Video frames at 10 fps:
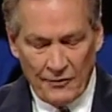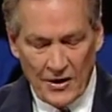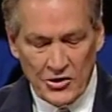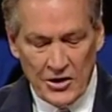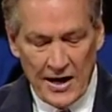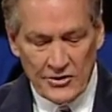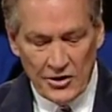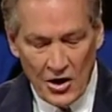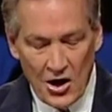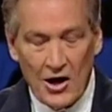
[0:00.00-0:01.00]
function as
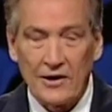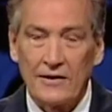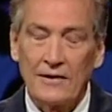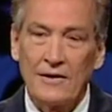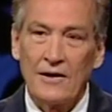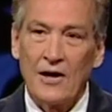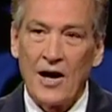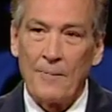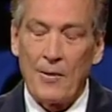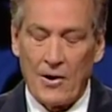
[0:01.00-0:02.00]
it ought
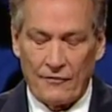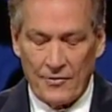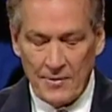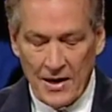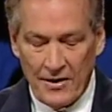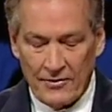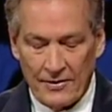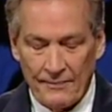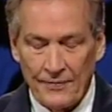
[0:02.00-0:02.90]
apart from the other